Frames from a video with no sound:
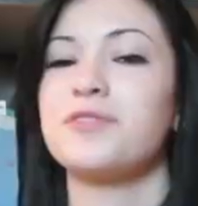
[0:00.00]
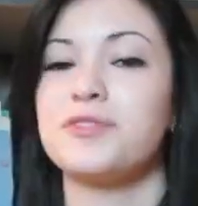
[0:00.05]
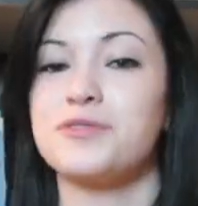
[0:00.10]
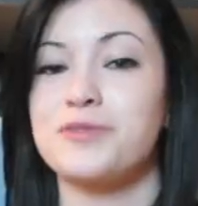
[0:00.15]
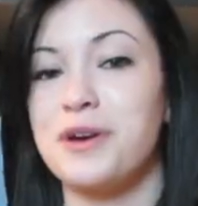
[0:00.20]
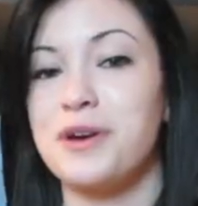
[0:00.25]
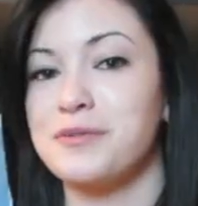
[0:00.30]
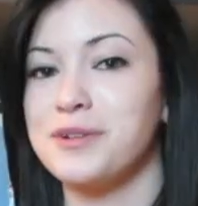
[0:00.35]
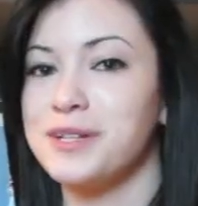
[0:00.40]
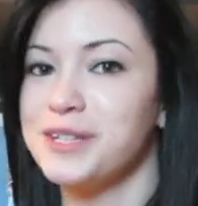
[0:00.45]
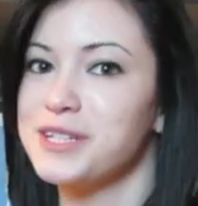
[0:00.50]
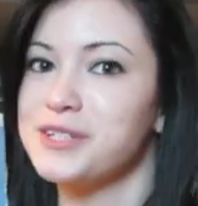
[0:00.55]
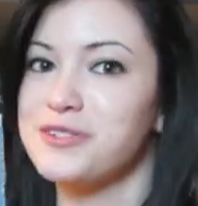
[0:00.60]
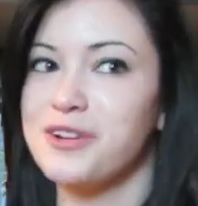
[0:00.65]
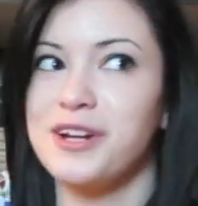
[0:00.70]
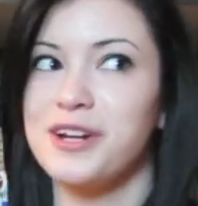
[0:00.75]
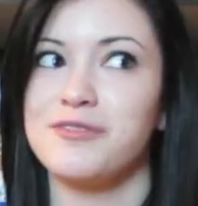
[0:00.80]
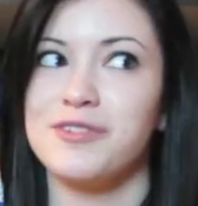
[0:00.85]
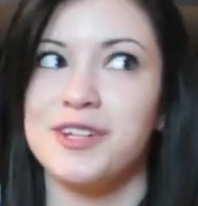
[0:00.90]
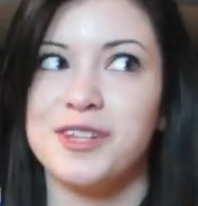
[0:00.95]
So I really
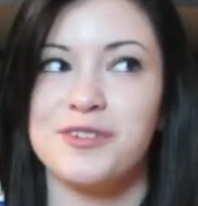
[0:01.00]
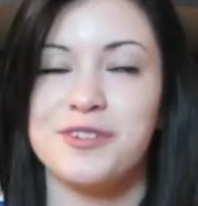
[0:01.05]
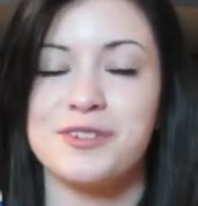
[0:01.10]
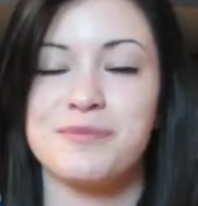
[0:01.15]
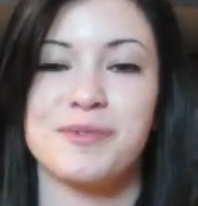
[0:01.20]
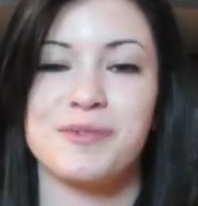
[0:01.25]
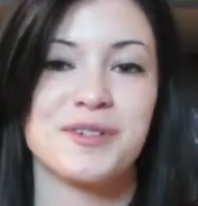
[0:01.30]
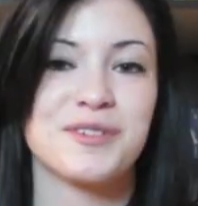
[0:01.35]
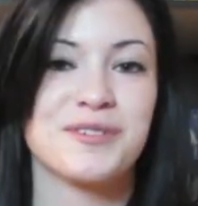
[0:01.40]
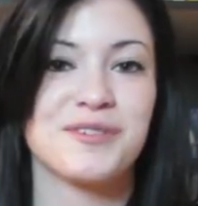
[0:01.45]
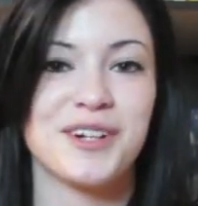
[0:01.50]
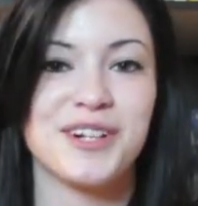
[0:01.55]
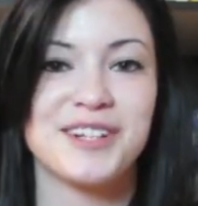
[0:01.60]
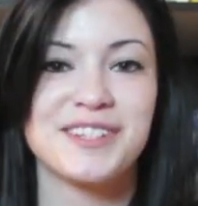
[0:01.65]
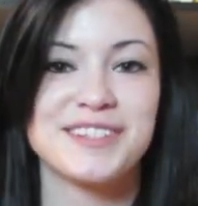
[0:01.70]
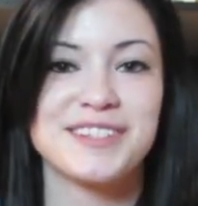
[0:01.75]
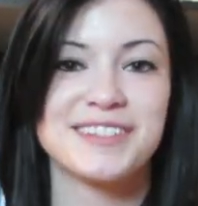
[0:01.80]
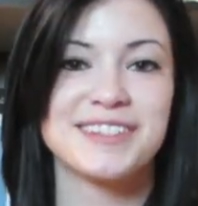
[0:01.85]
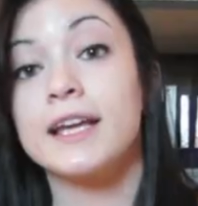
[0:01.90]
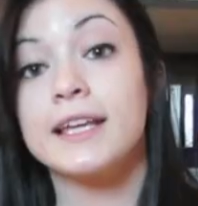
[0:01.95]
try and read those books
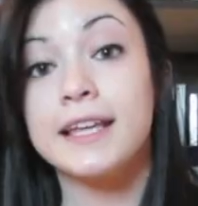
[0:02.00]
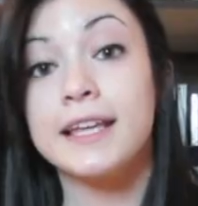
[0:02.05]
first.